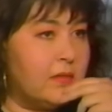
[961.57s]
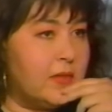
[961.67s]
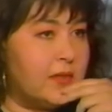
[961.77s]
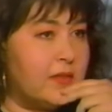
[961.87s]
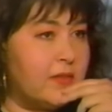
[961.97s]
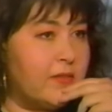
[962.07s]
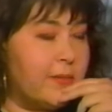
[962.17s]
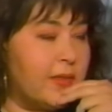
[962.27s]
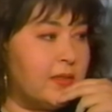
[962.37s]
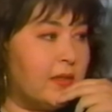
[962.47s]
I did this for
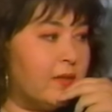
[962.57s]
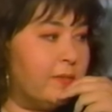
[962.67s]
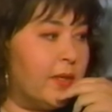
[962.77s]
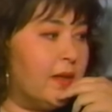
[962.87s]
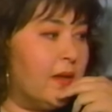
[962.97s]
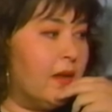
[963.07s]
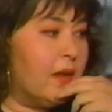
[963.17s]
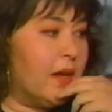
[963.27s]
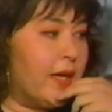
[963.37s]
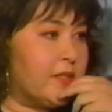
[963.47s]
myself, but
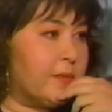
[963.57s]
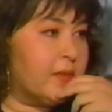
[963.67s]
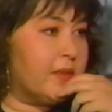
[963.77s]
I just pulled